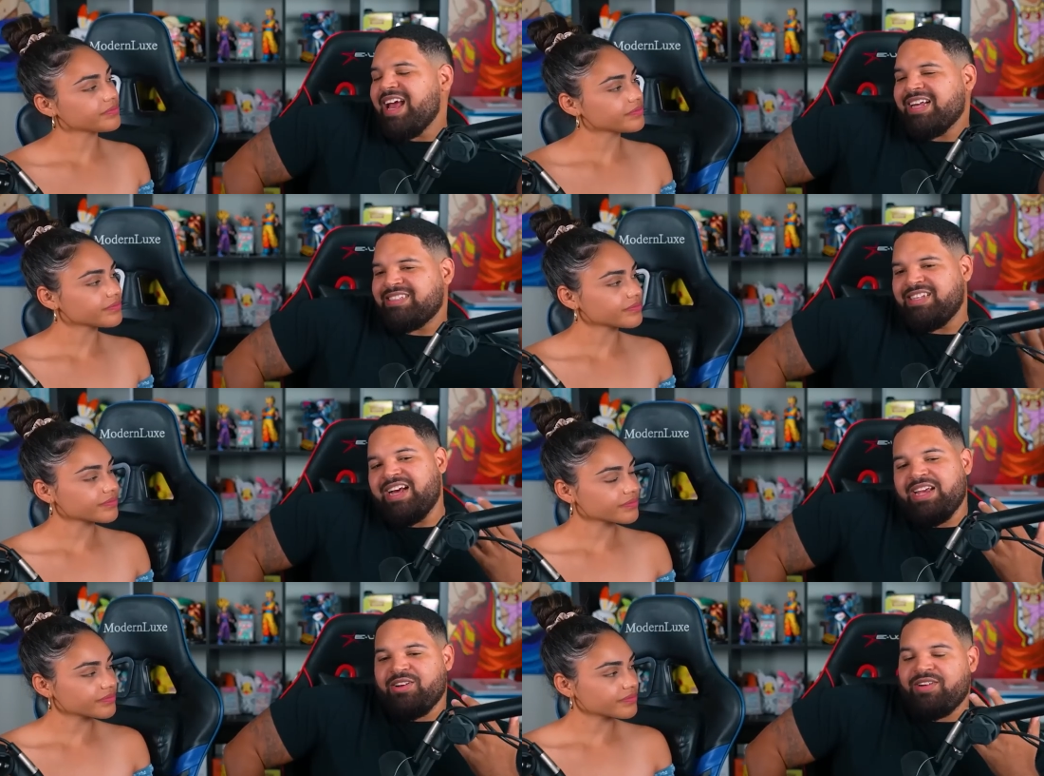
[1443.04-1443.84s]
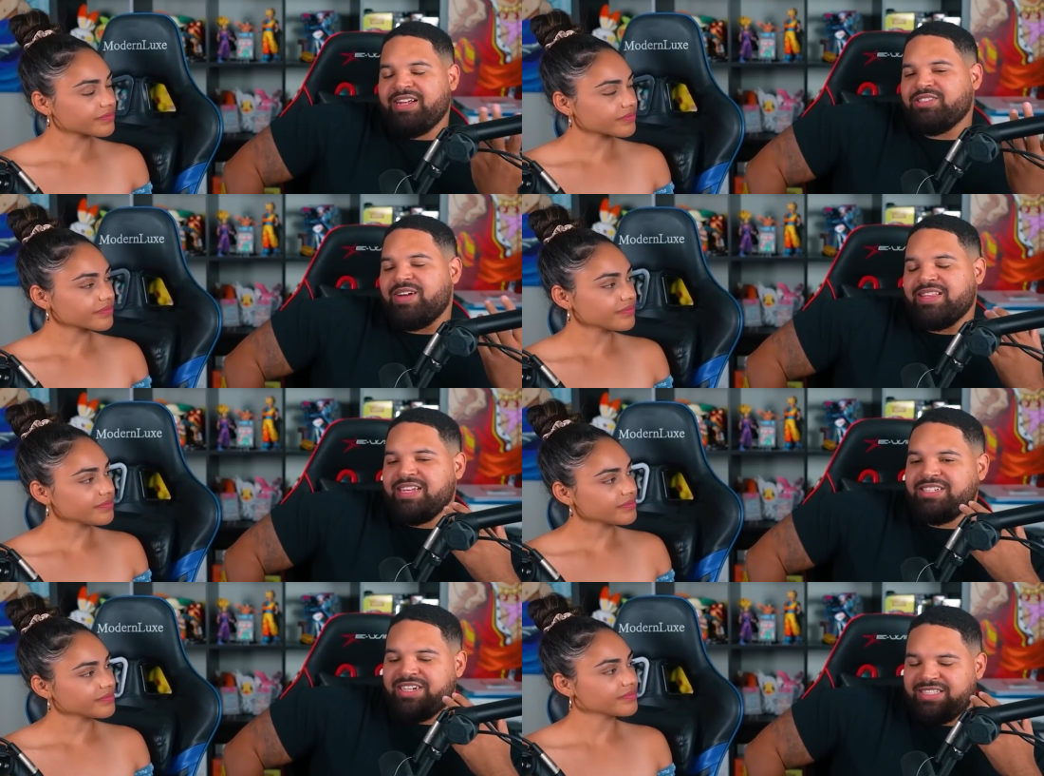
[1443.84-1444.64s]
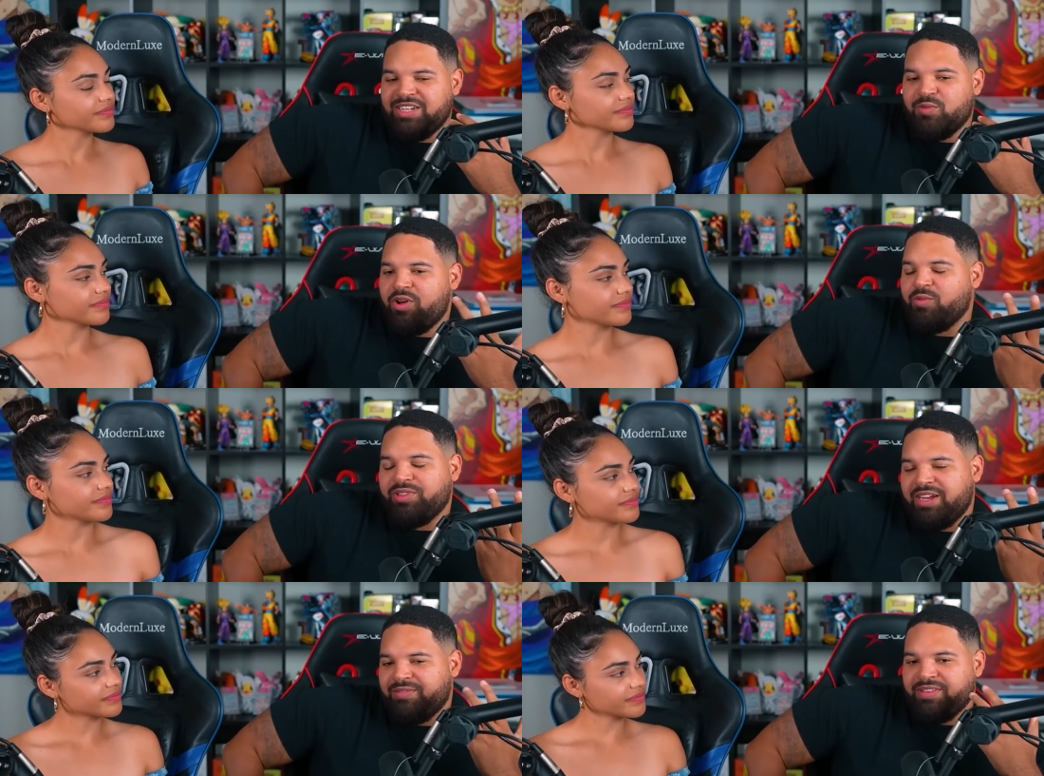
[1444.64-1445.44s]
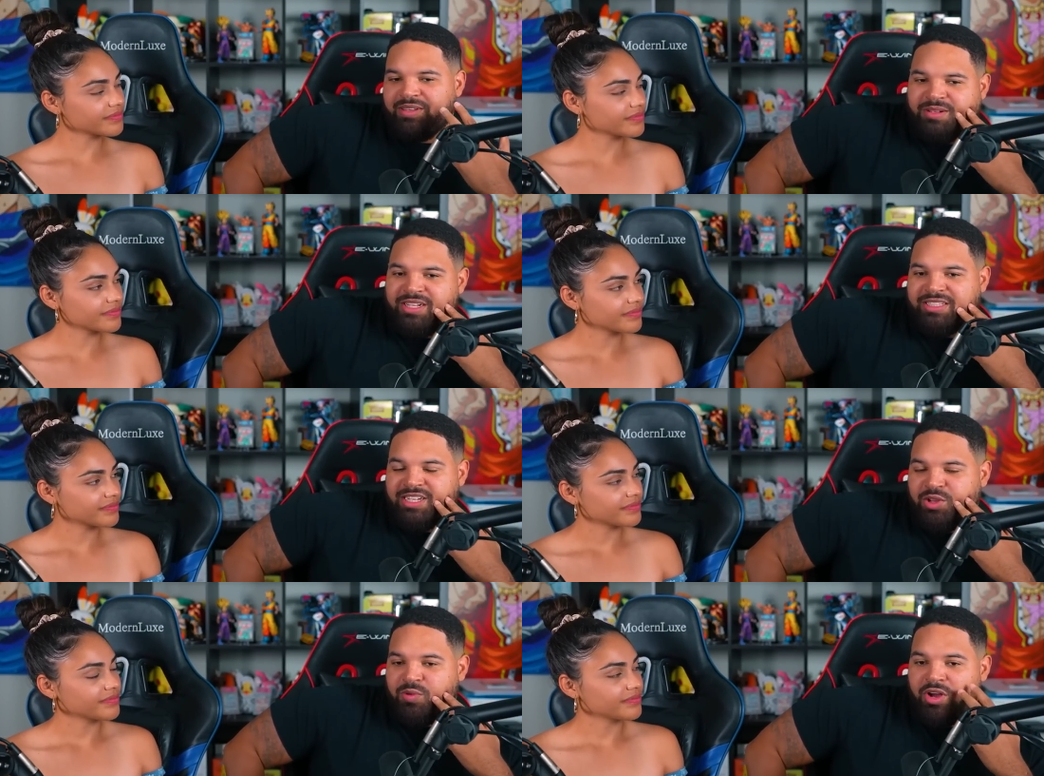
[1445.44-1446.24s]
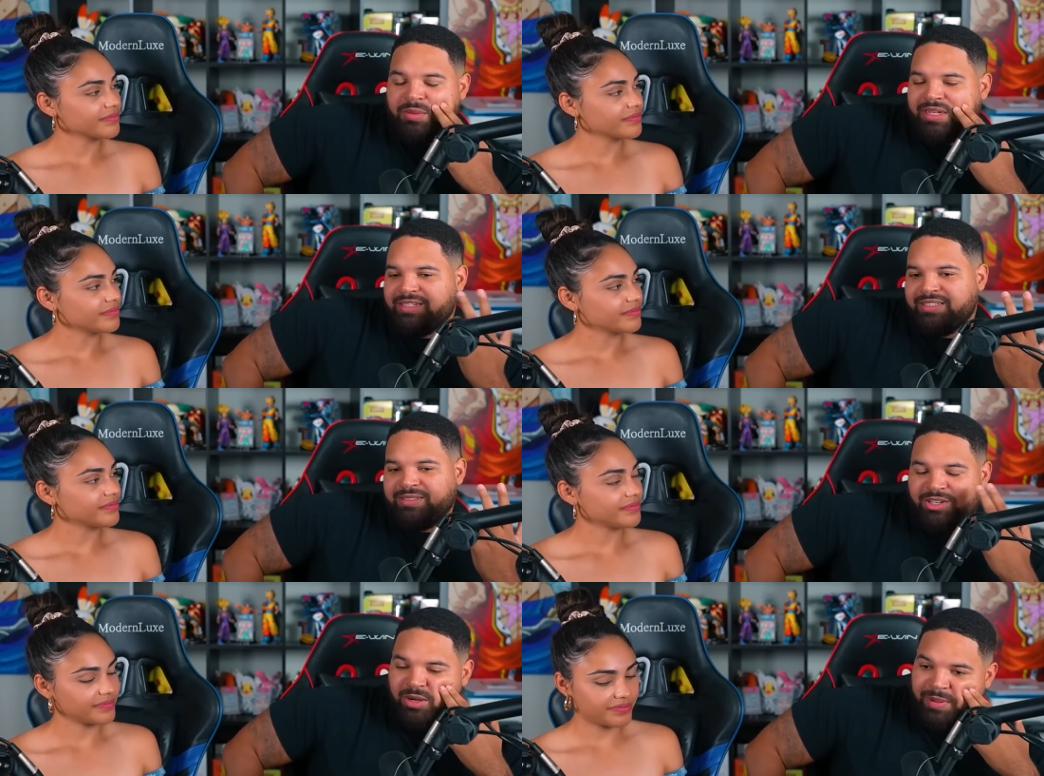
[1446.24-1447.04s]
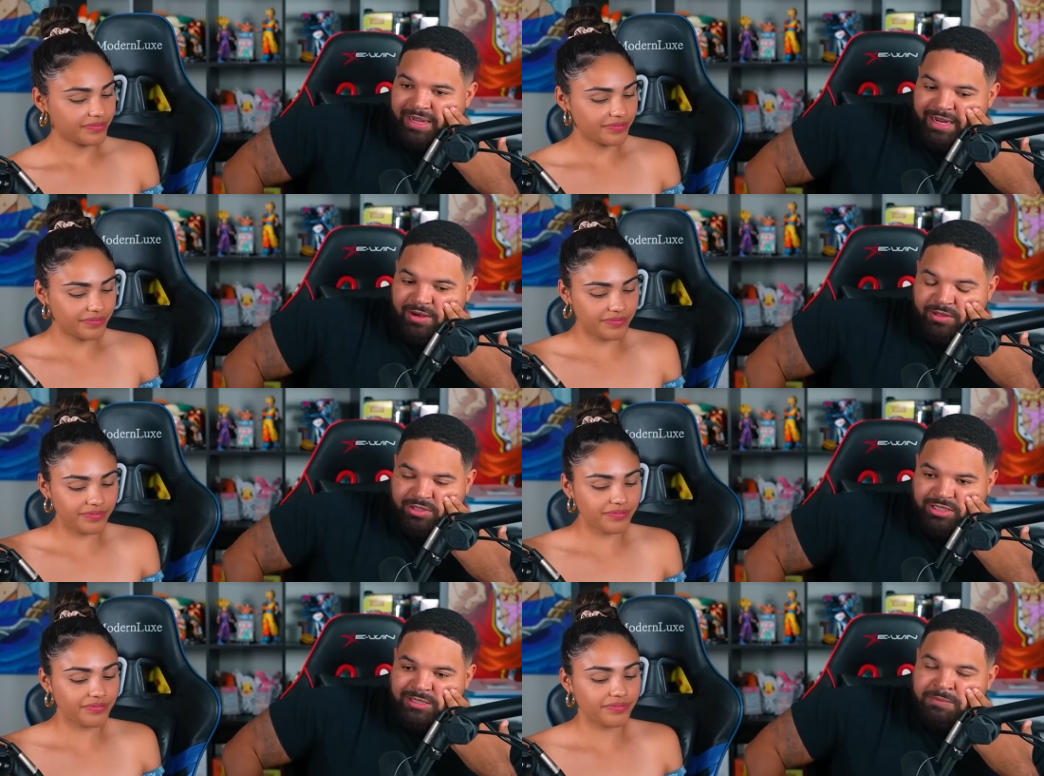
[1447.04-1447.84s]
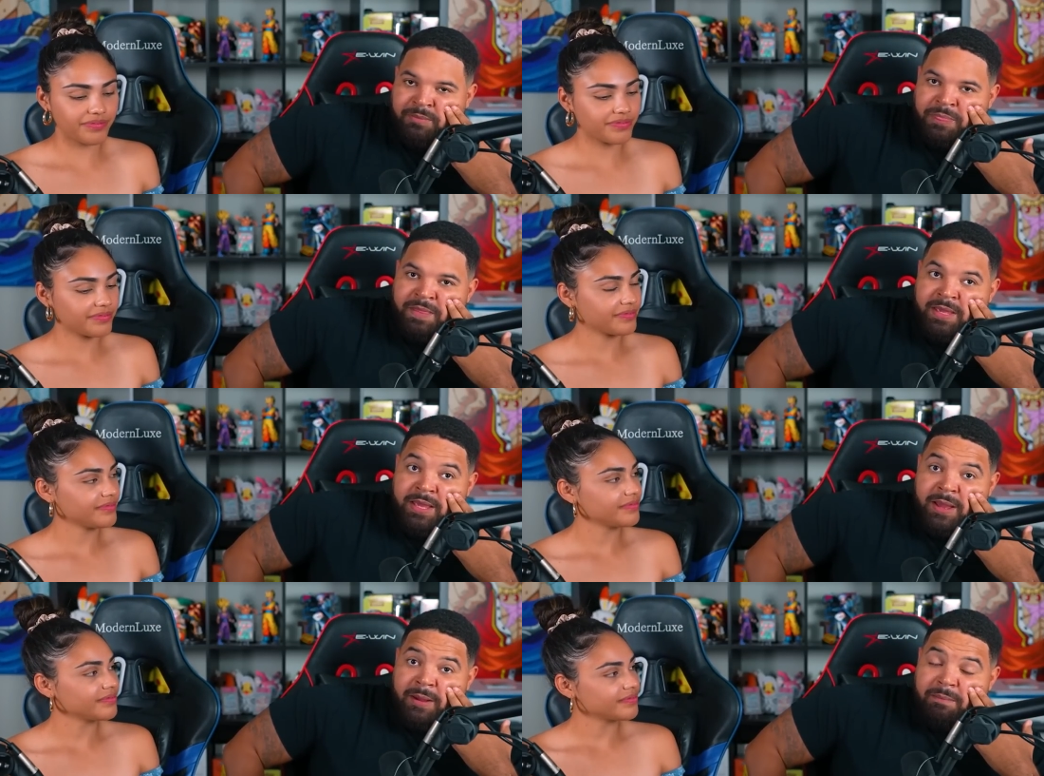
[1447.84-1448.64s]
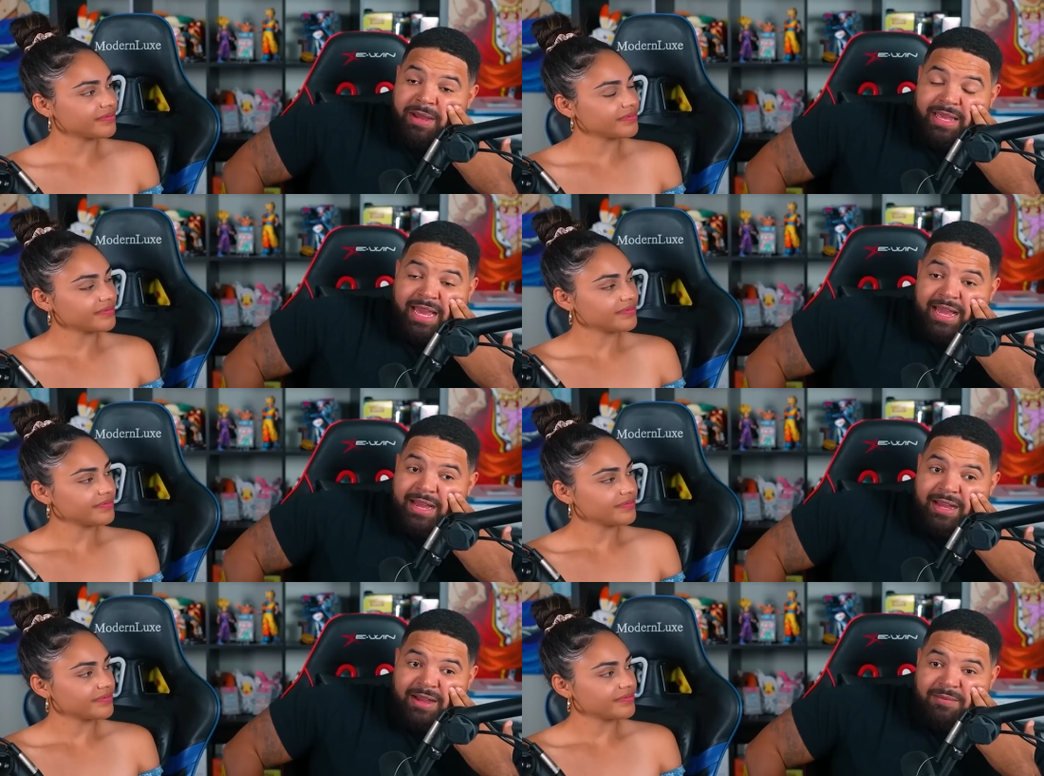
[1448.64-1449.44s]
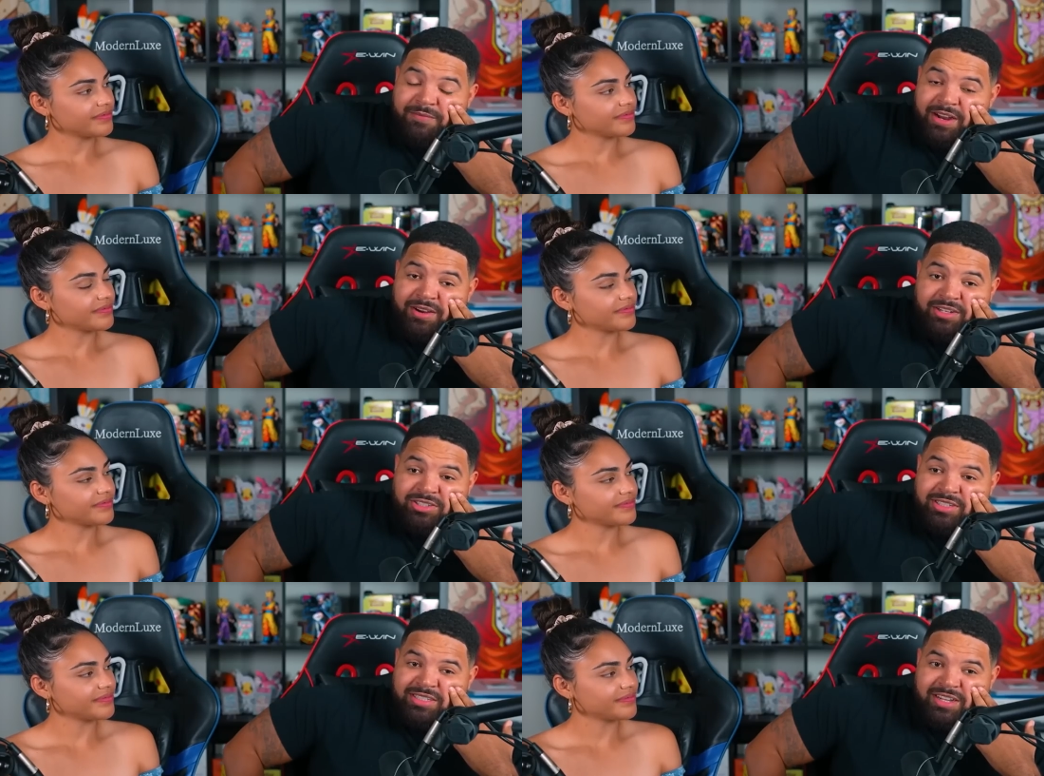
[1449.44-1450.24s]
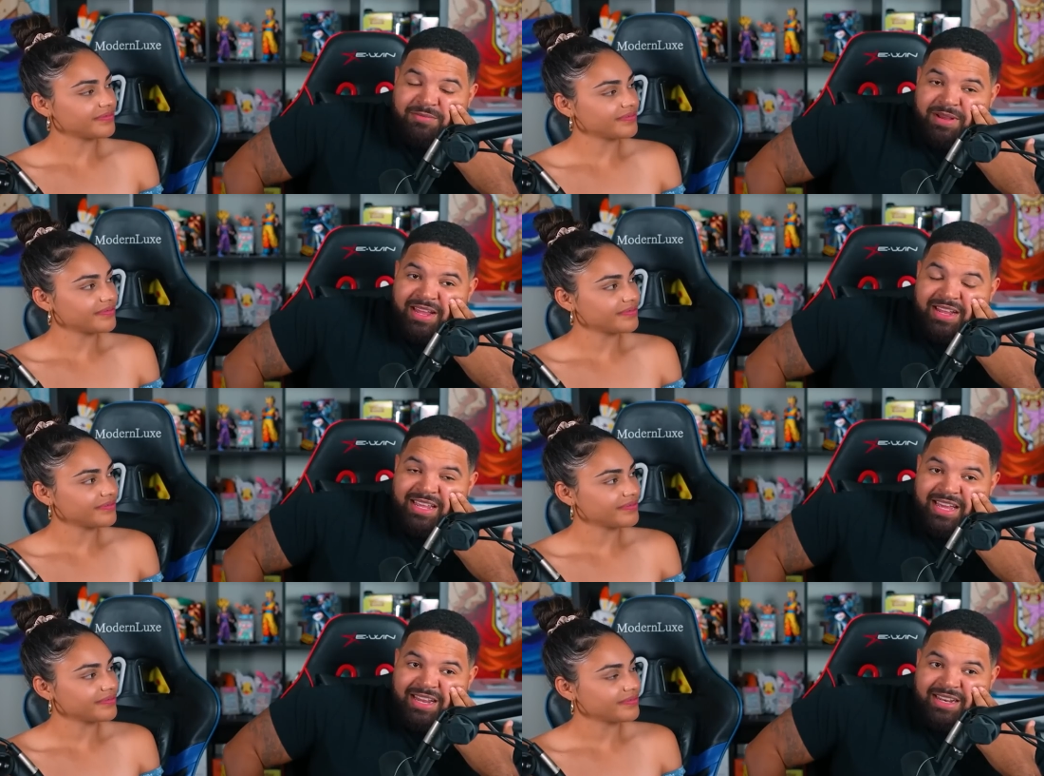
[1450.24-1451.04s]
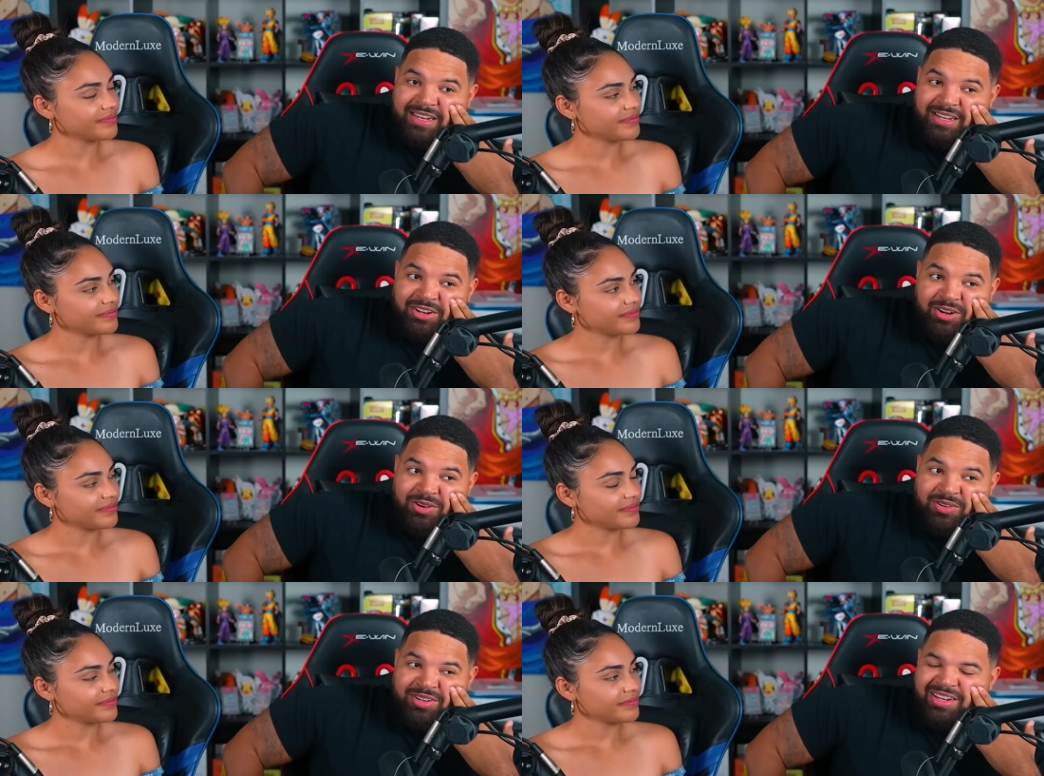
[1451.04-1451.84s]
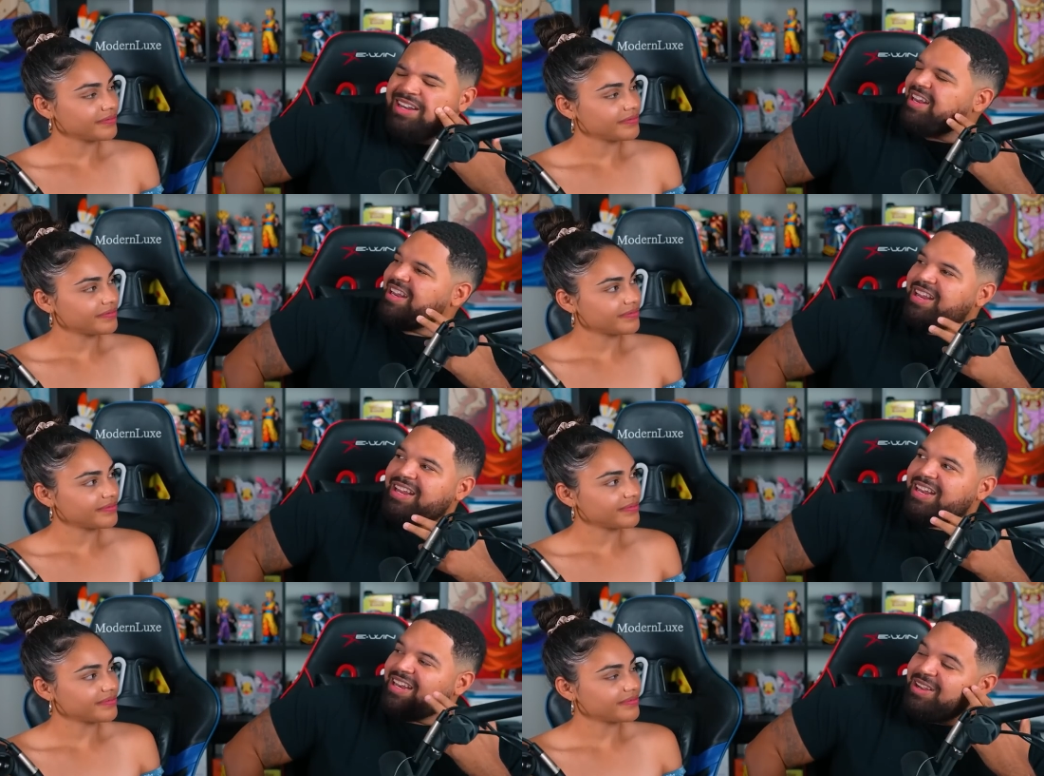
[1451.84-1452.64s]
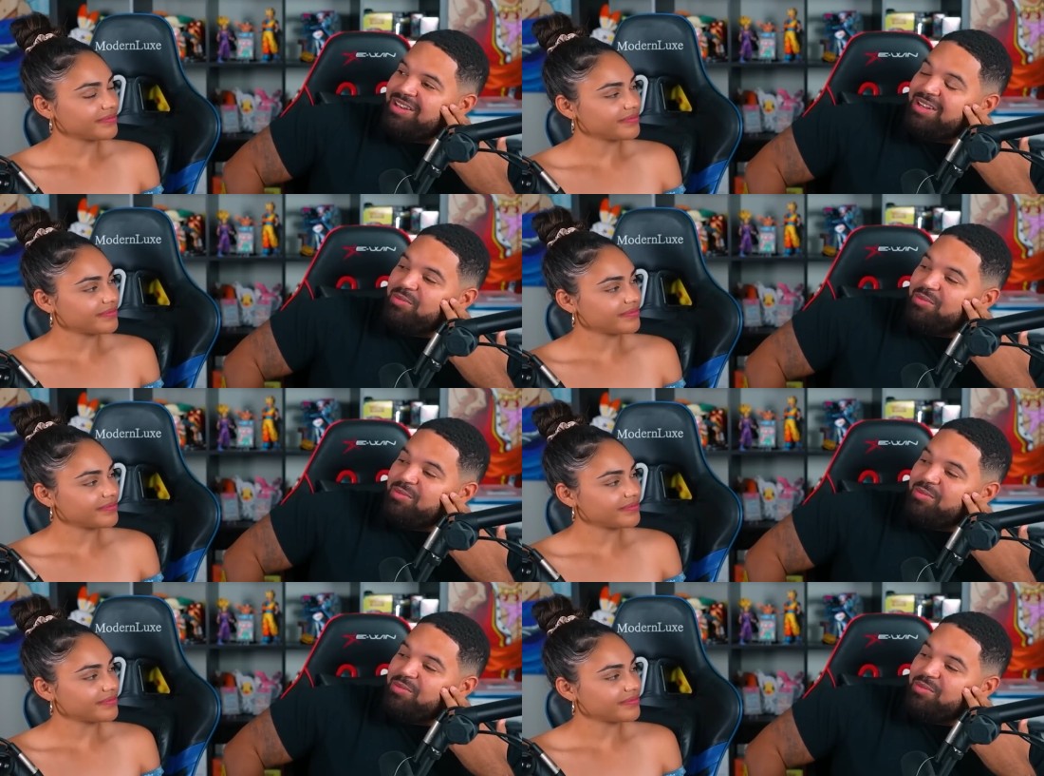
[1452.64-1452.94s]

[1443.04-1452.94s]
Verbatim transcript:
Speaker 1: has to die here, right? So I think Jesse and Walt will definitely continue on because they're the main characters. But yeah, very interesting stuff, man. Again, you know, the